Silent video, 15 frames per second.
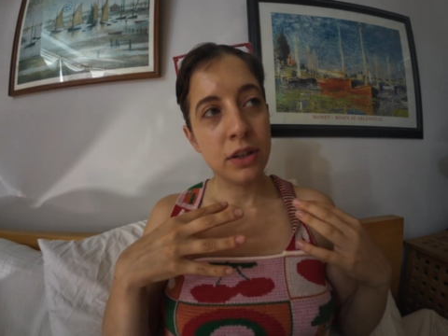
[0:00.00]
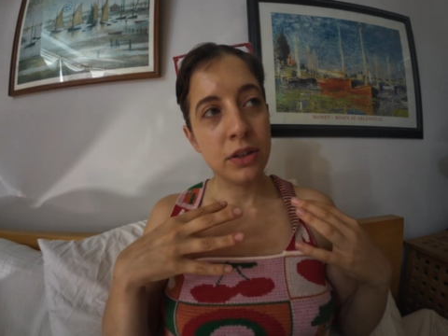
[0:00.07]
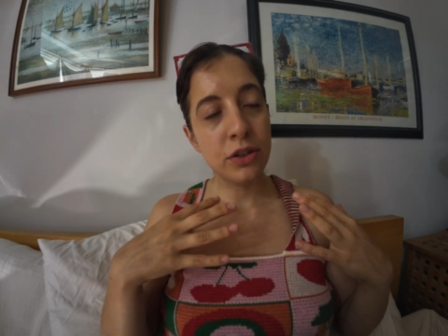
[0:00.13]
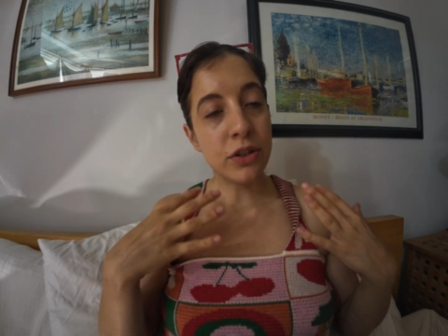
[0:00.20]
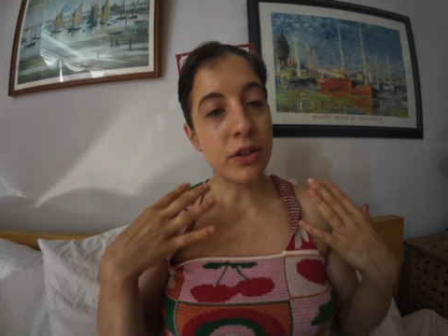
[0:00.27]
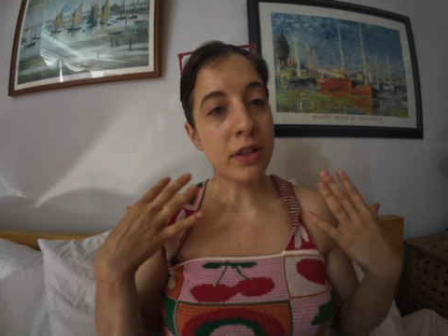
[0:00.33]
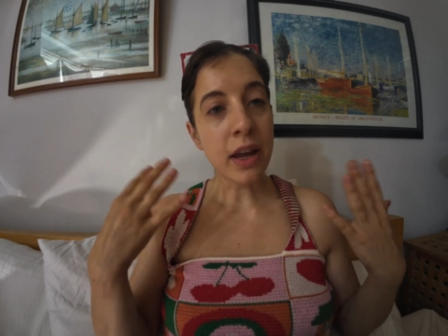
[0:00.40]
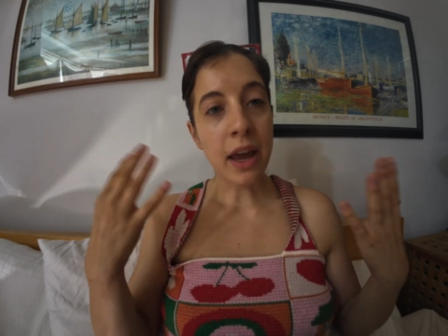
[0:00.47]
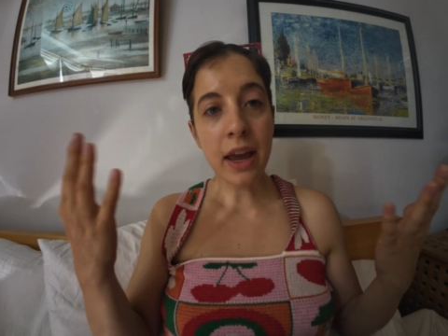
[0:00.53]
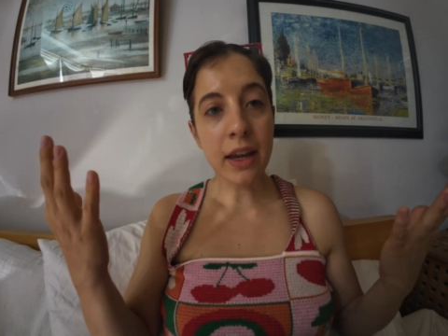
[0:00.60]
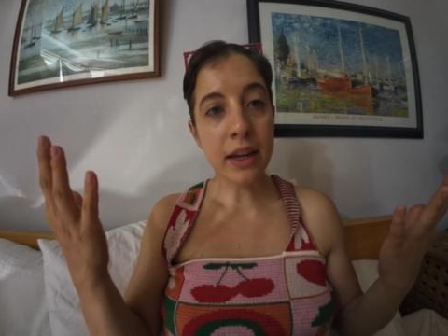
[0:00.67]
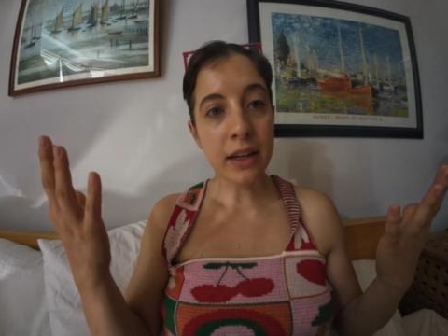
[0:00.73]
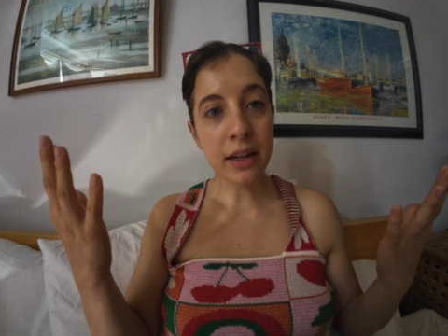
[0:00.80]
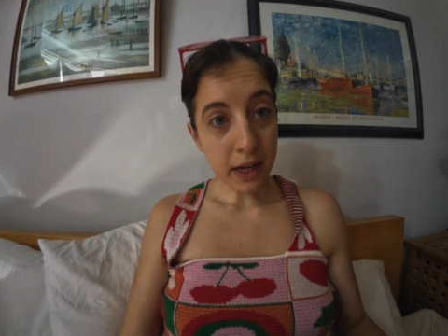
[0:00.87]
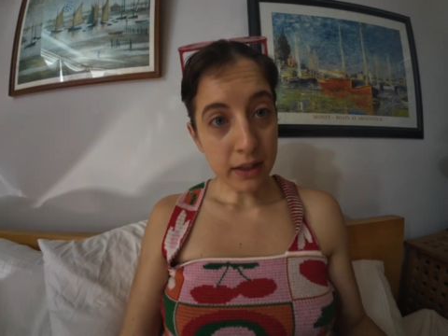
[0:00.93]
just
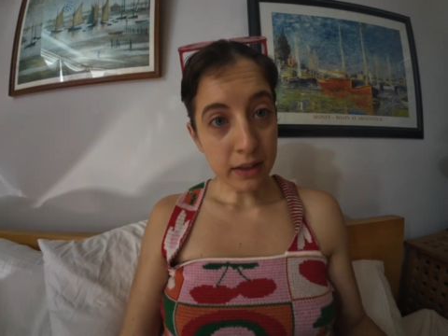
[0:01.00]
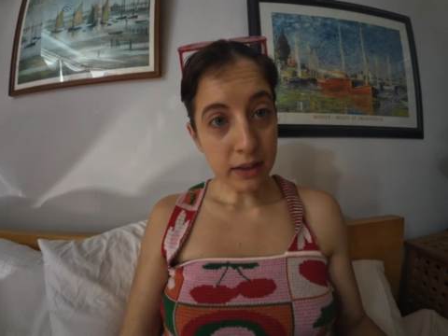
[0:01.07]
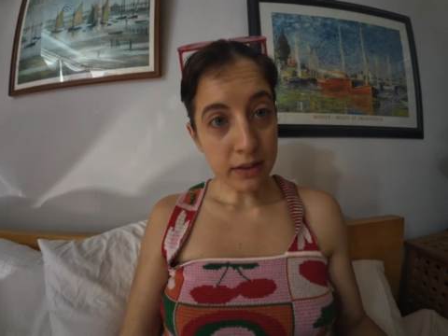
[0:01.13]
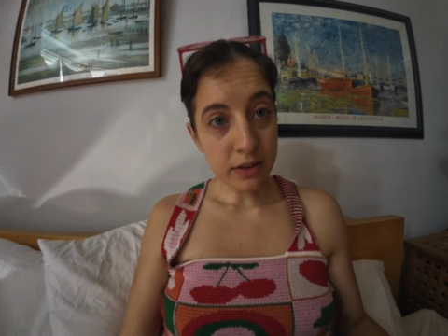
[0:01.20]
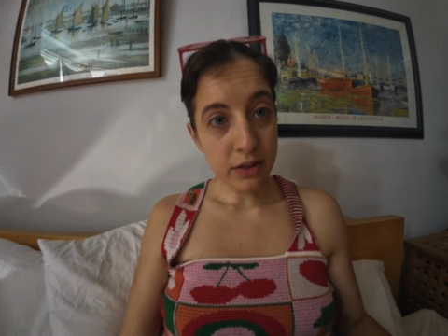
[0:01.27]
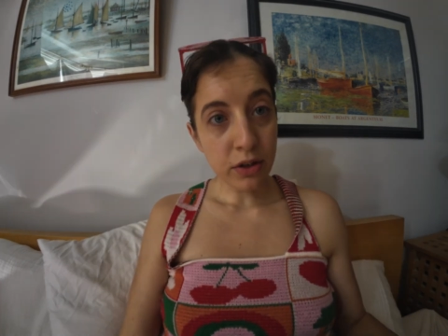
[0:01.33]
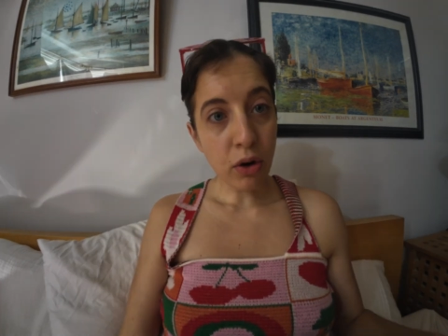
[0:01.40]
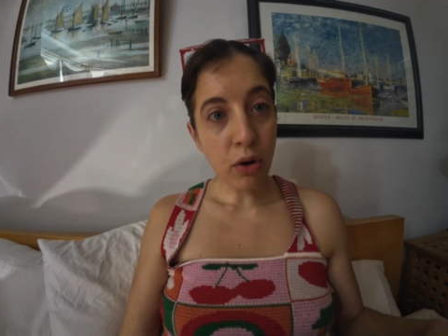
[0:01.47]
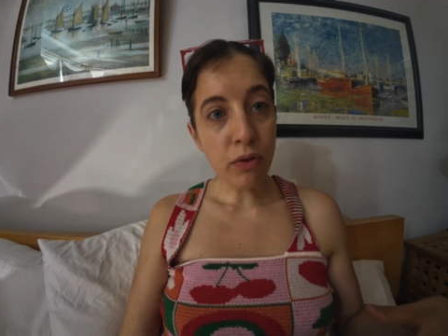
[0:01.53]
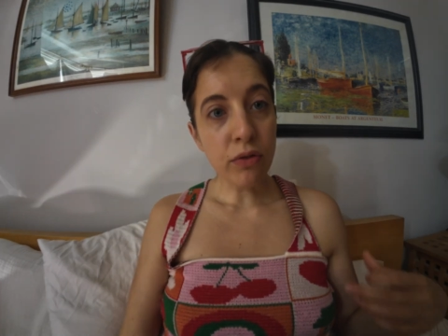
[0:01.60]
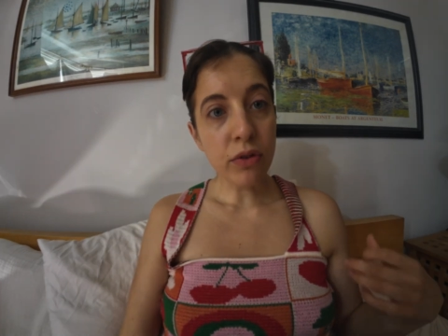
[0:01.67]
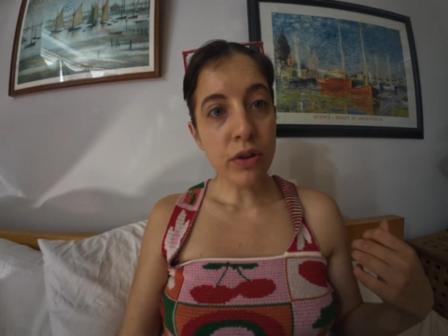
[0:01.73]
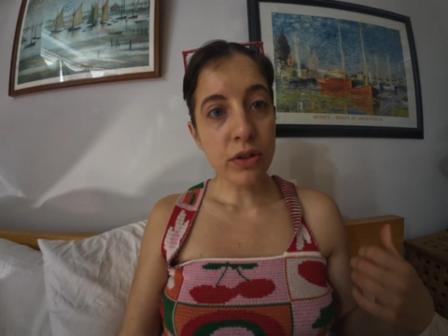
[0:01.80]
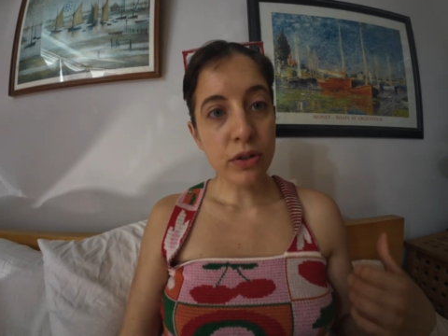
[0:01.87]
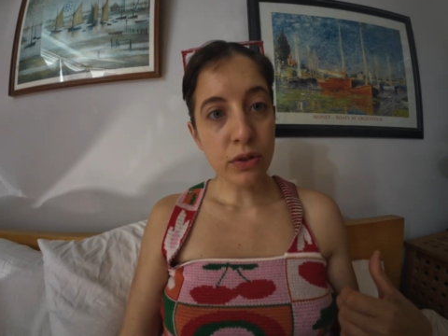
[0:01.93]
hanging out,
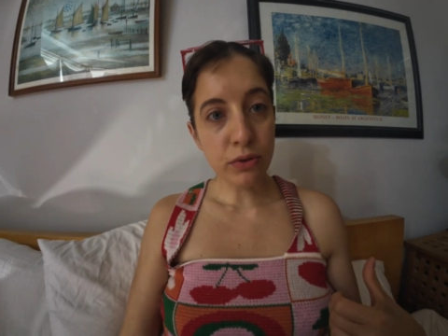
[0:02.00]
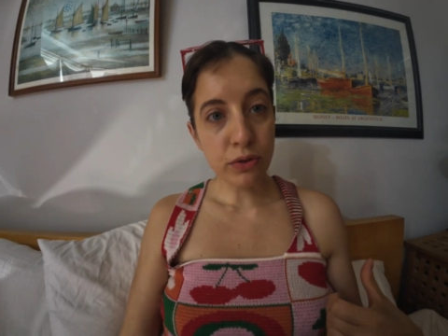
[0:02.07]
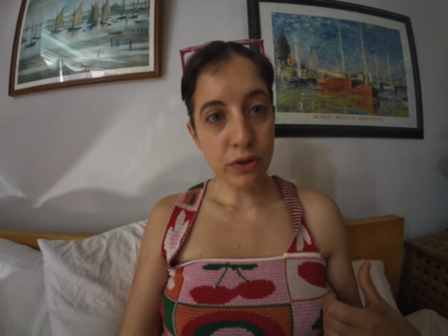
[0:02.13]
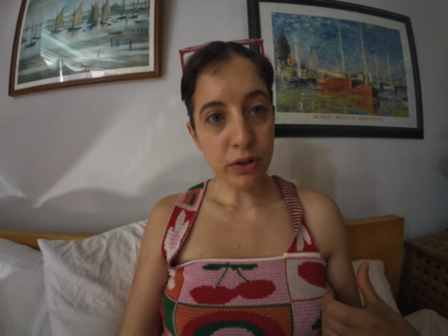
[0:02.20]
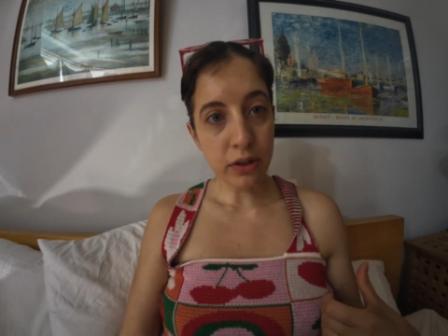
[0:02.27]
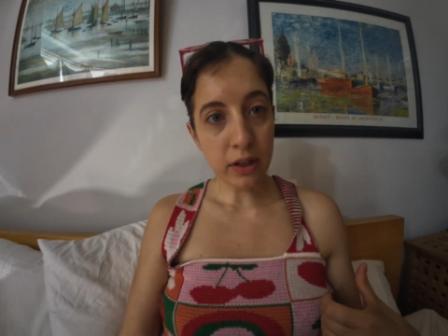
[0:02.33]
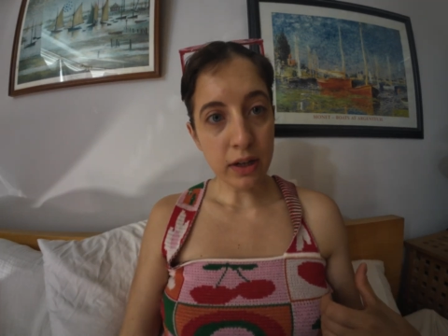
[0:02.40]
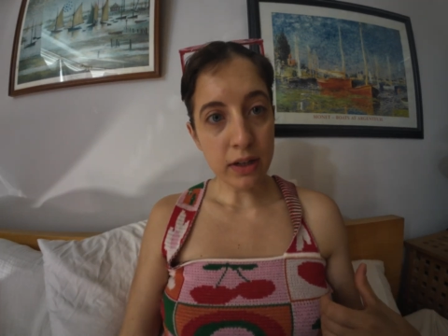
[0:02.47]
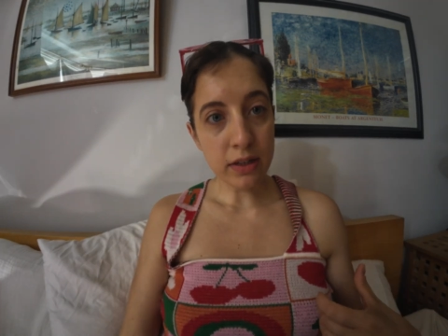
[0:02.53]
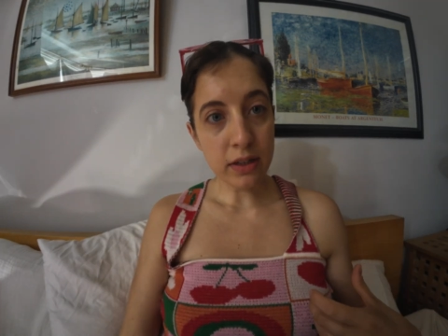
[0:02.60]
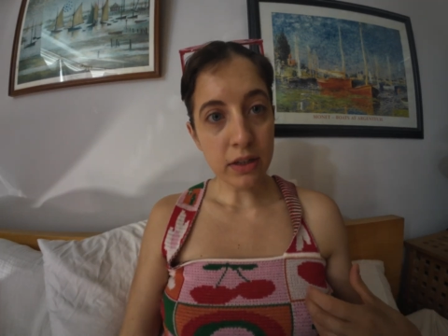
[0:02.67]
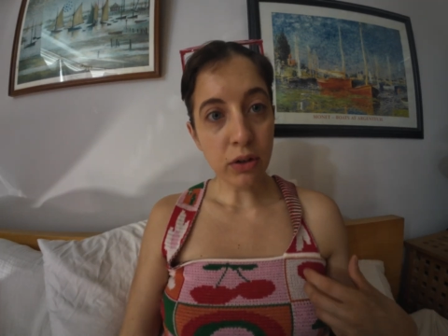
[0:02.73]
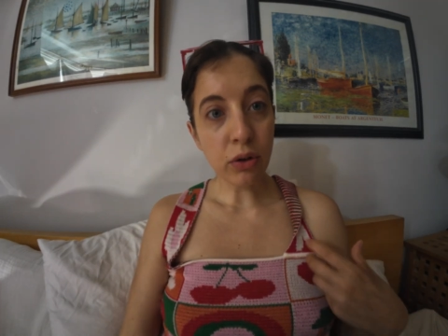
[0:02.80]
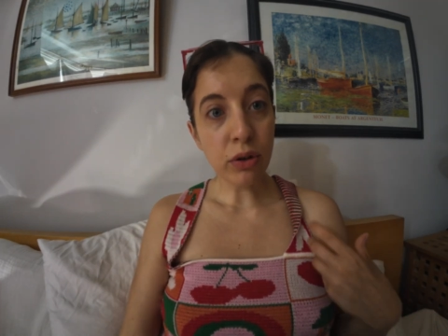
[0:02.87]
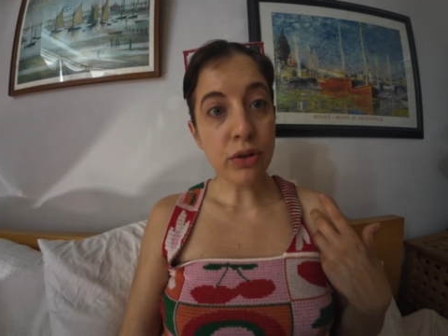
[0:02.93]
over
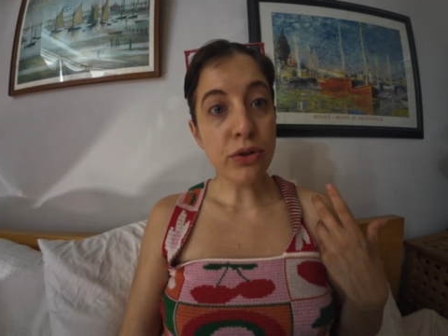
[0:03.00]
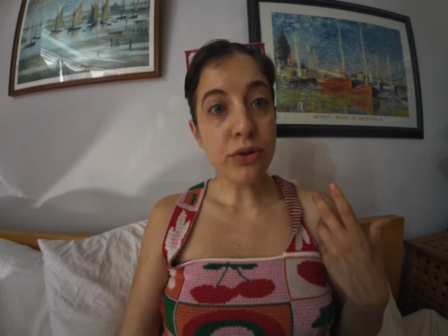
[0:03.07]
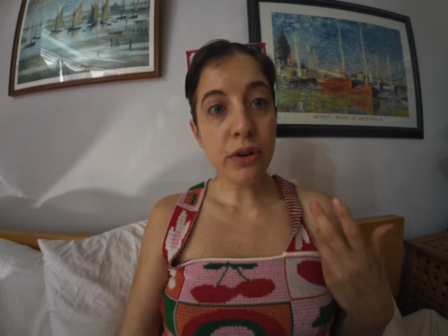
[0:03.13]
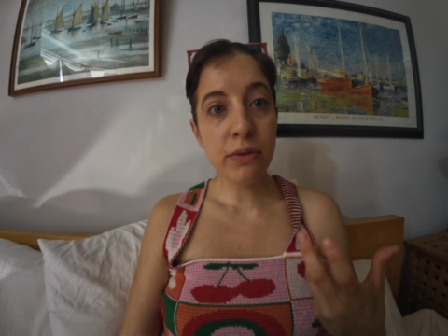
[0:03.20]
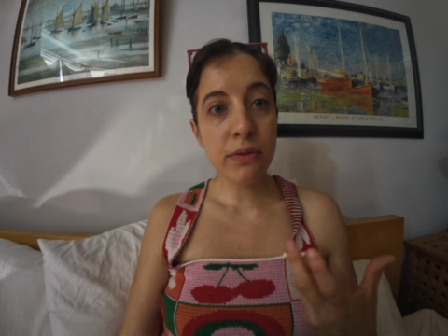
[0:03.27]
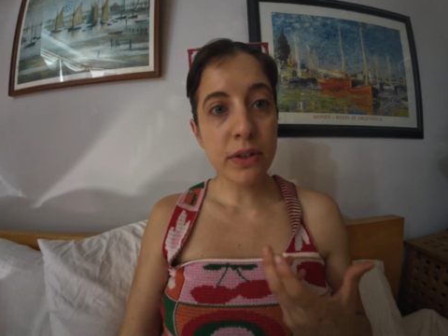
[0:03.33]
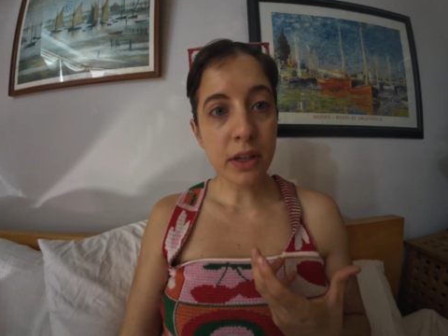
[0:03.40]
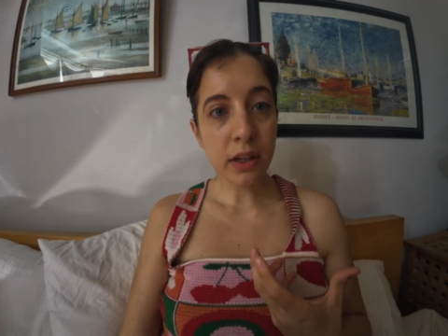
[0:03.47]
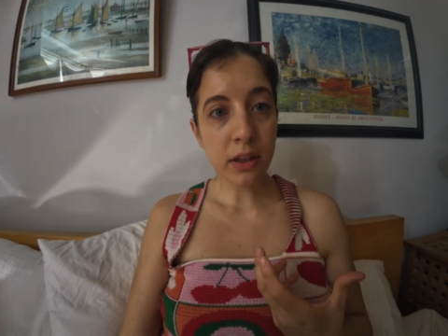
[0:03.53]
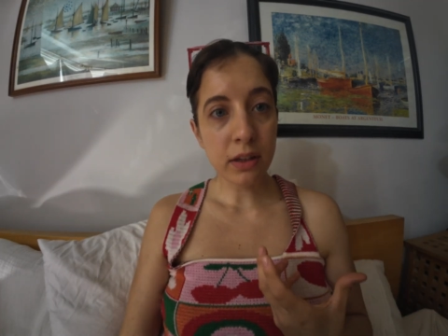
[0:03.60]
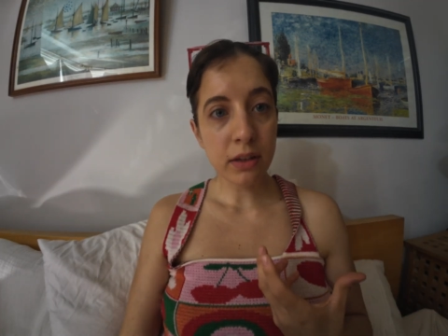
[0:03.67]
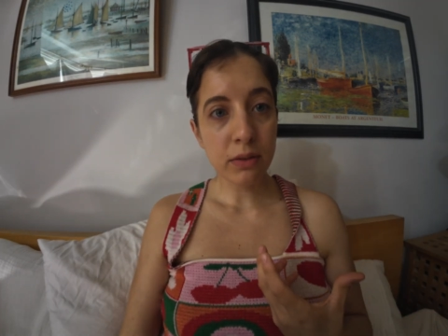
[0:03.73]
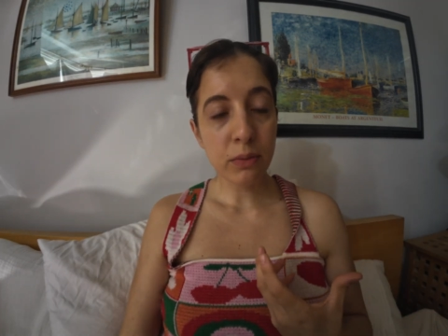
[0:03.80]
socializing or drifting